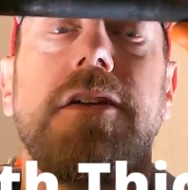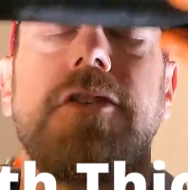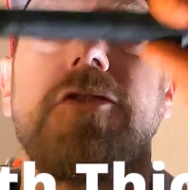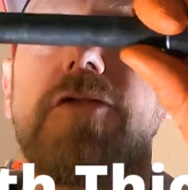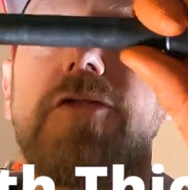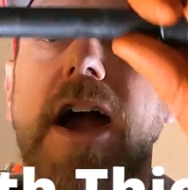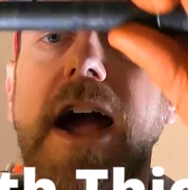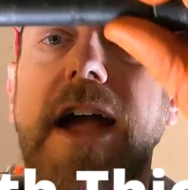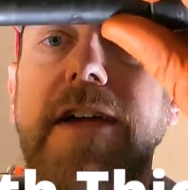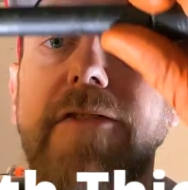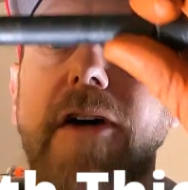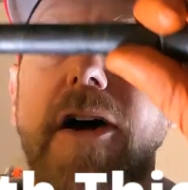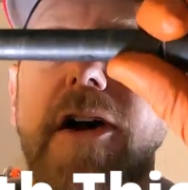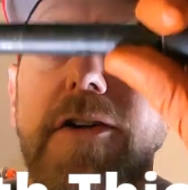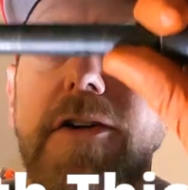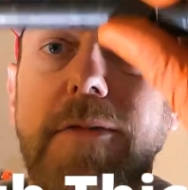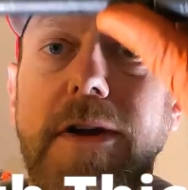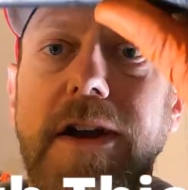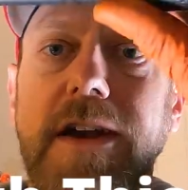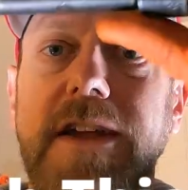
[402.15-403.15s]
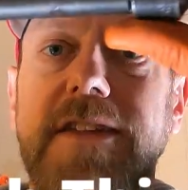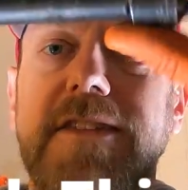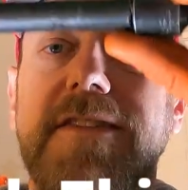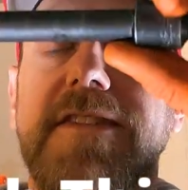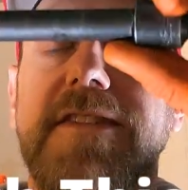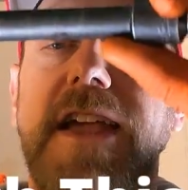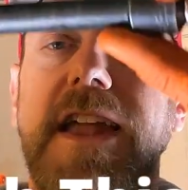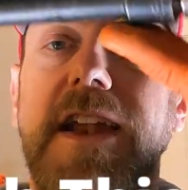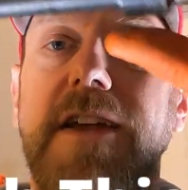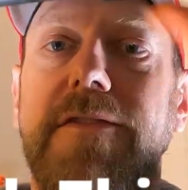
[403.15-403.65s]
drive hardware
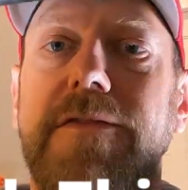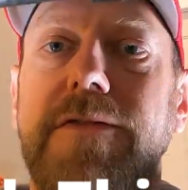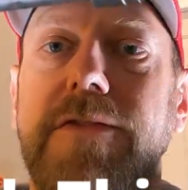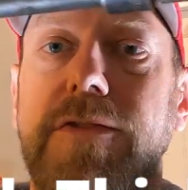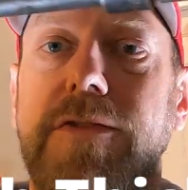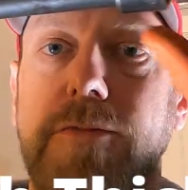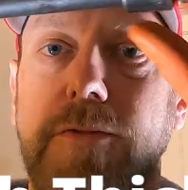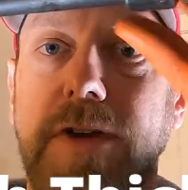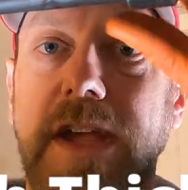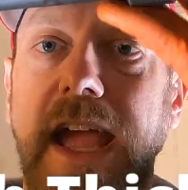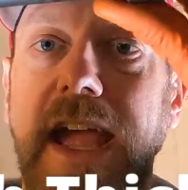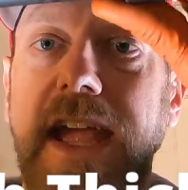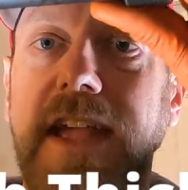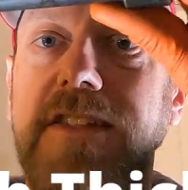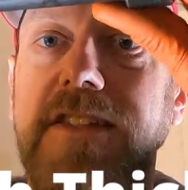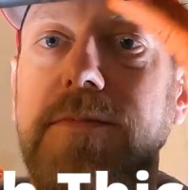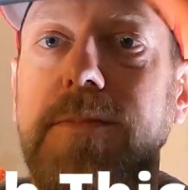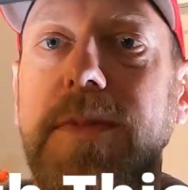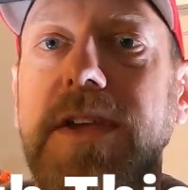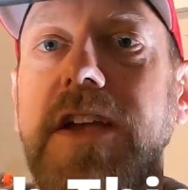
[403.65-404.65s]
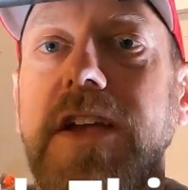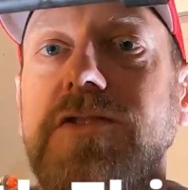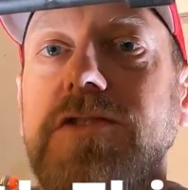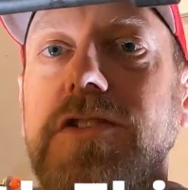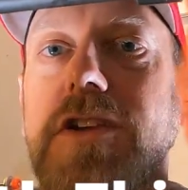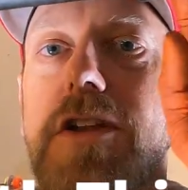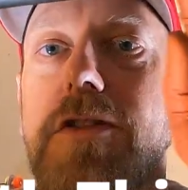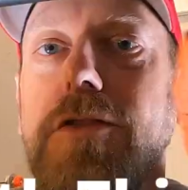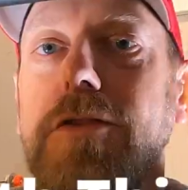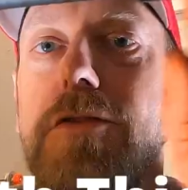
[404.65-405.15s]
instead of 3/8, because you're
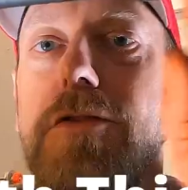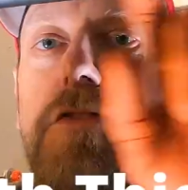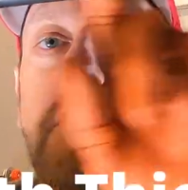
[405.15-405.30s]
going to lose